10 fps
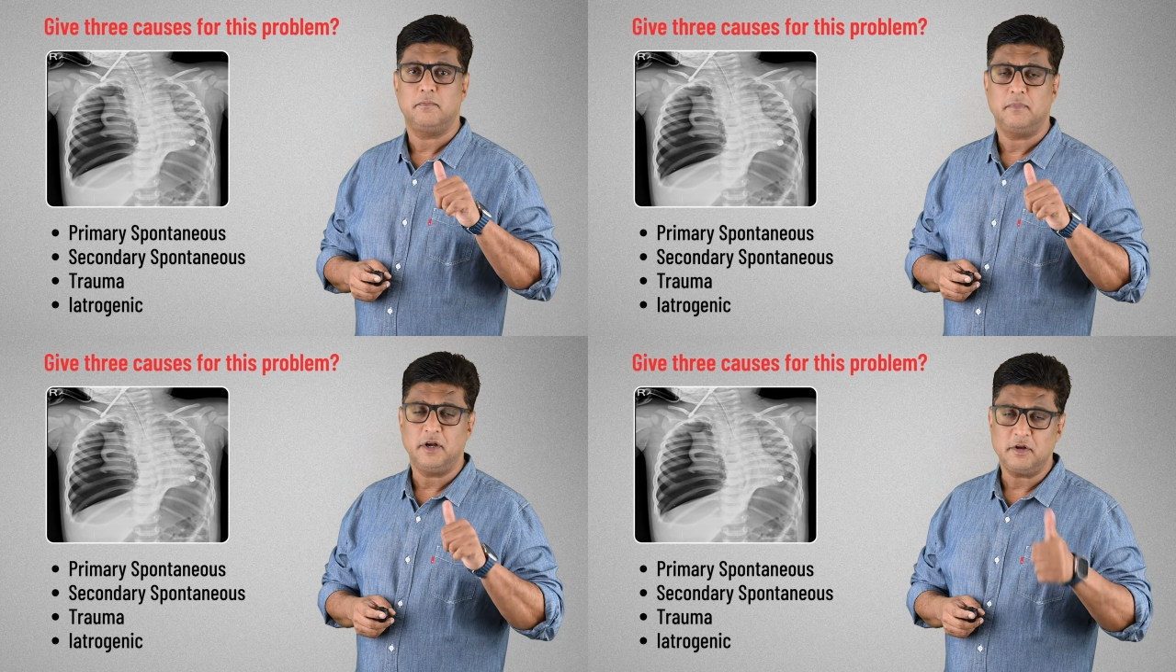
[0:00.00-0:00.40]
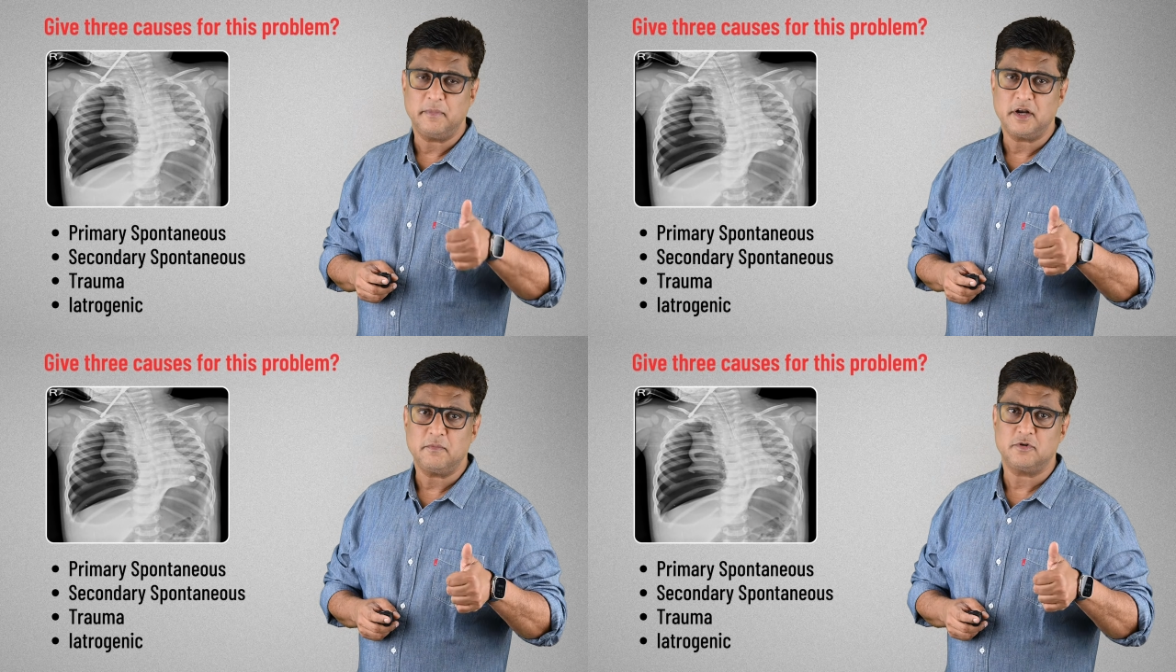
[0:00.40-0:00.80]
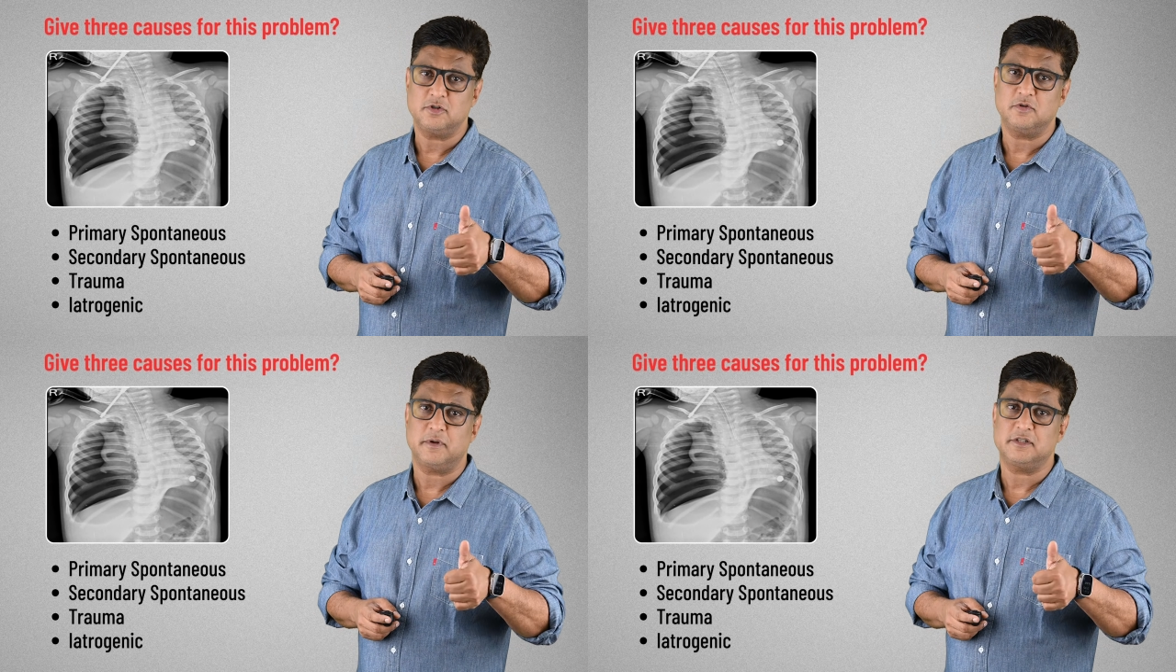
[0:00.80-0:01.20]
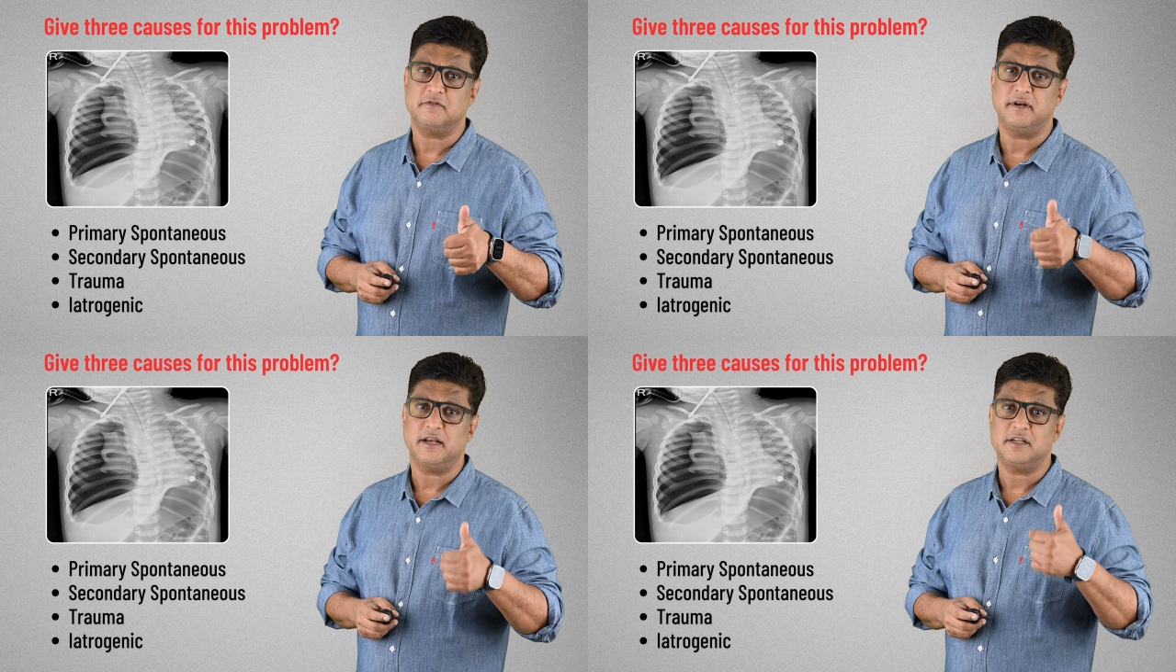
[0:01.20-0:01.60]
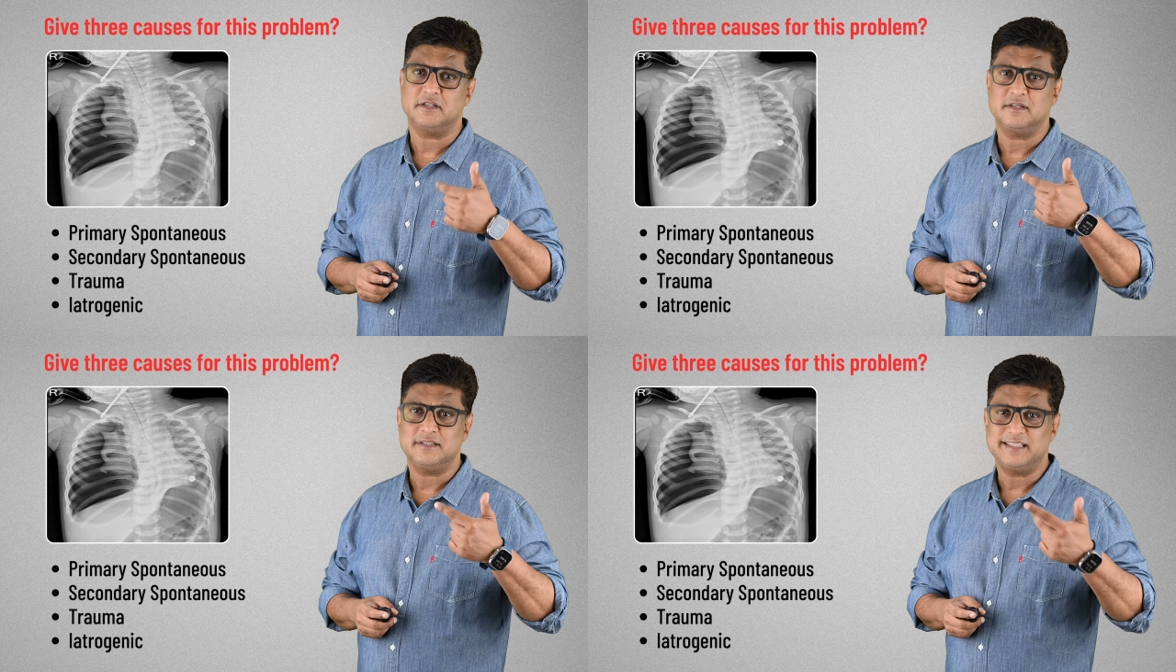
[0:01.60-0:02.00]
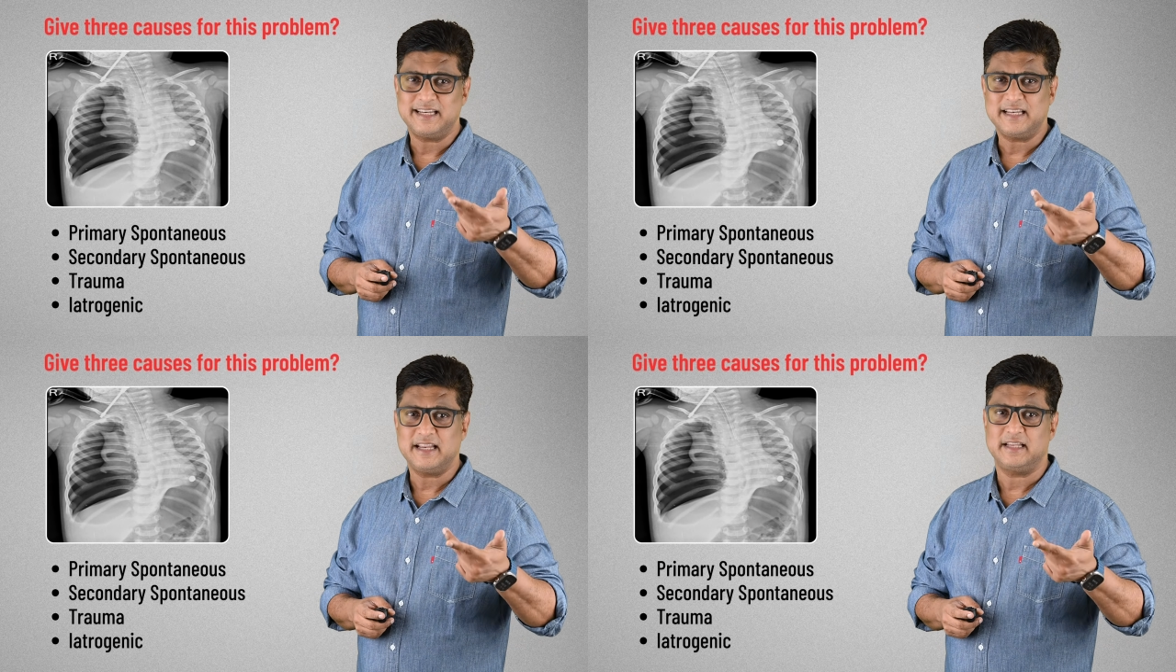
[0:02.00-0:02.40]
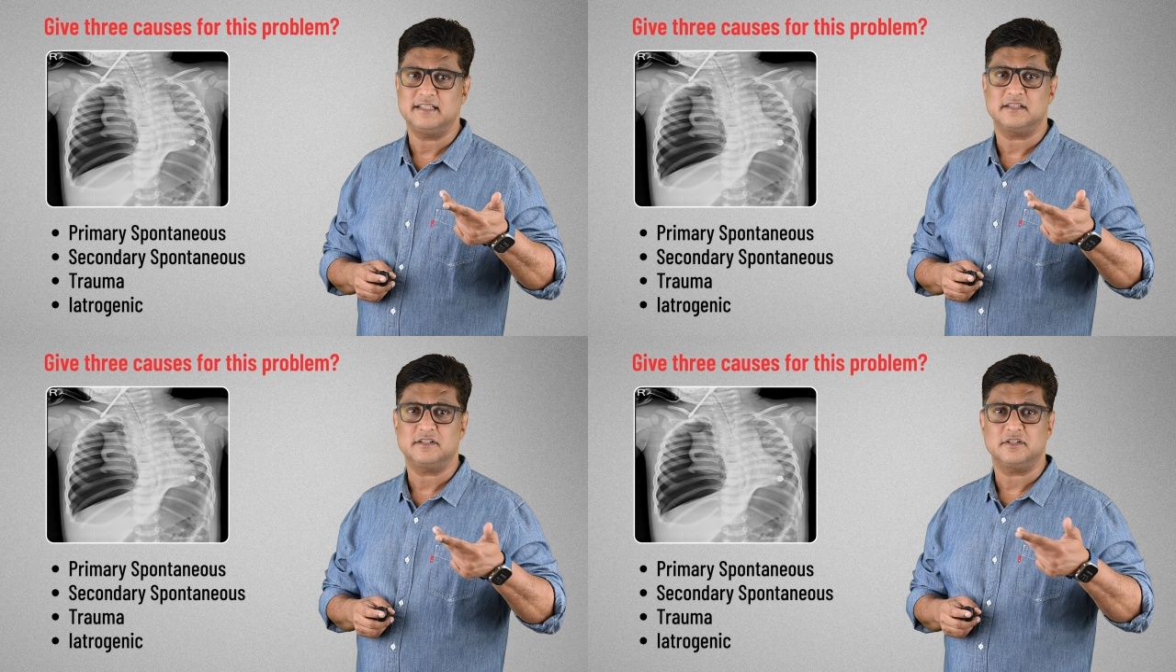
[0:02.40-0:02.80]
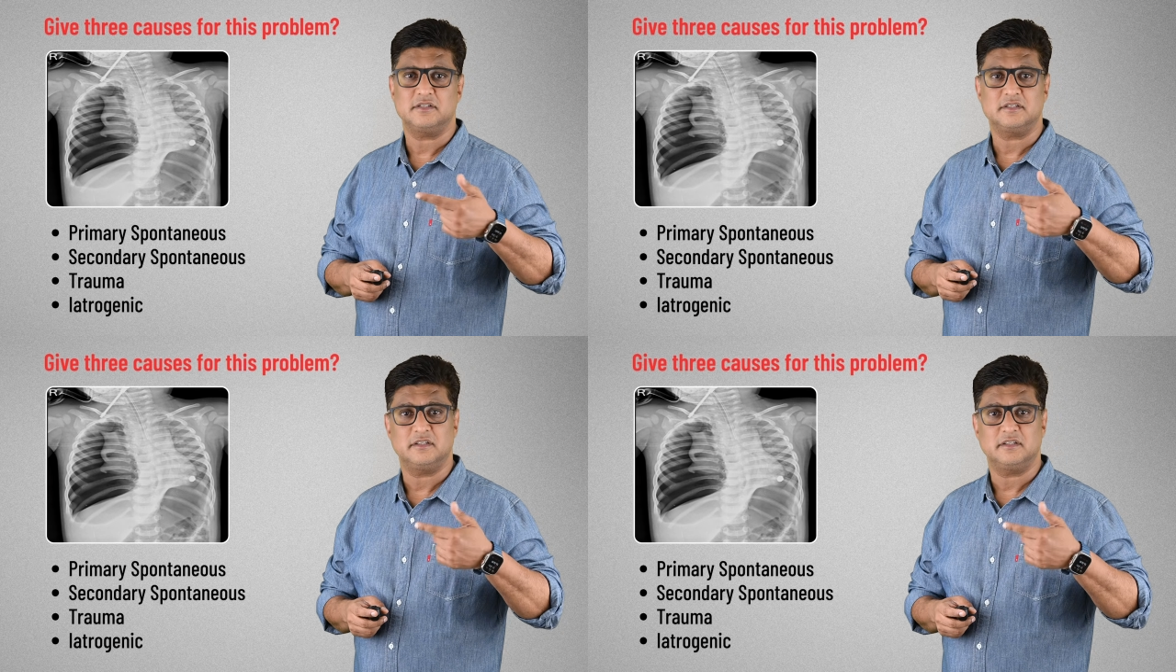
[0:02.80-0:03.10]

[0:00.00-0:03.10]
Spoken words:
intermittent positive pressure ventilation, central line incisions,